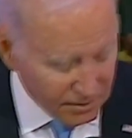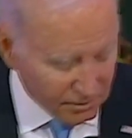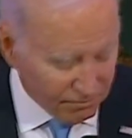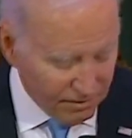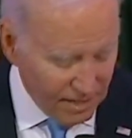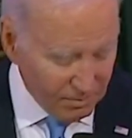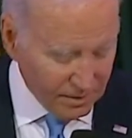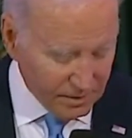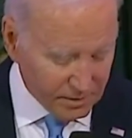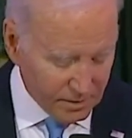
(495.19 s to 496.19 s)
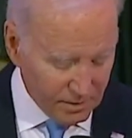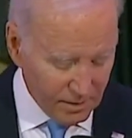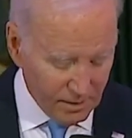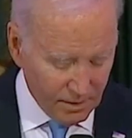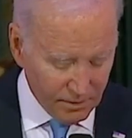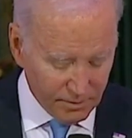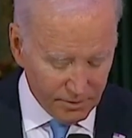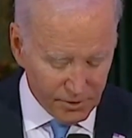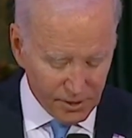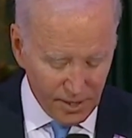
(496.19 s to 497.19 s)
and their families,
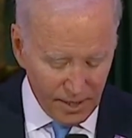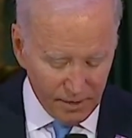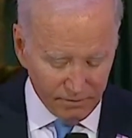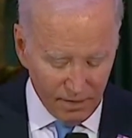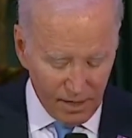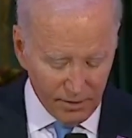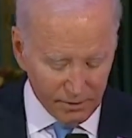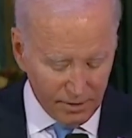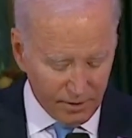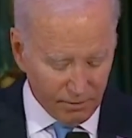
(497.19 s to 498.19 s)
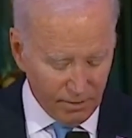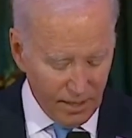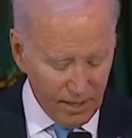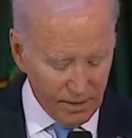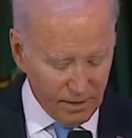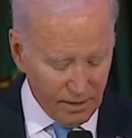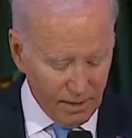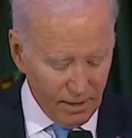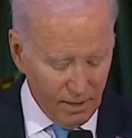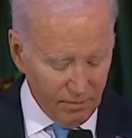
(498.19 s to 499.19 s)
the chain of honor they create
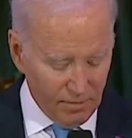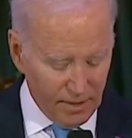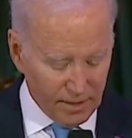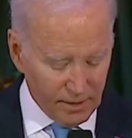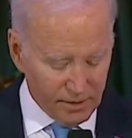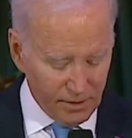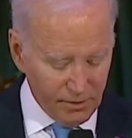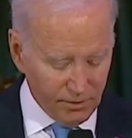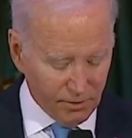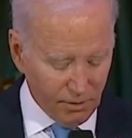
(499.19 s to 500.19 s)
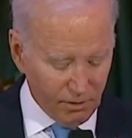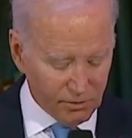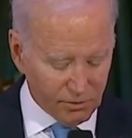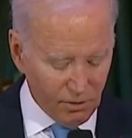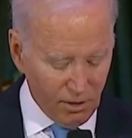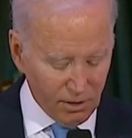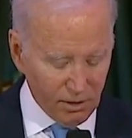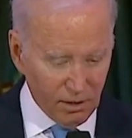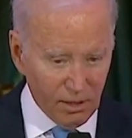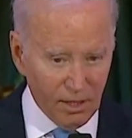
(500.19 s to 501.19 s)
may continue to grow
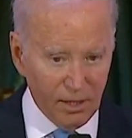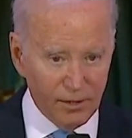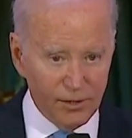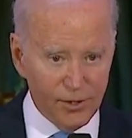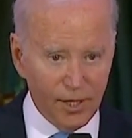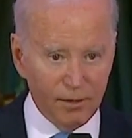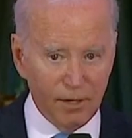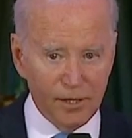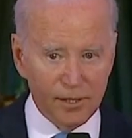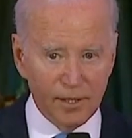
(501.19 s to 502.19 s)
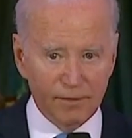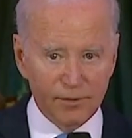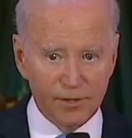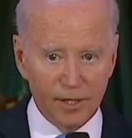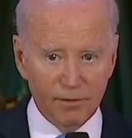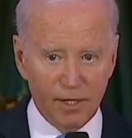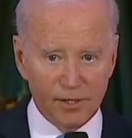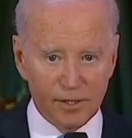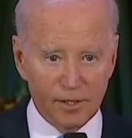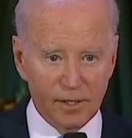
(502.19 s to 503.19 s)
stronger generation after
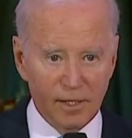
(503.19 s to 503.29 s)
generation.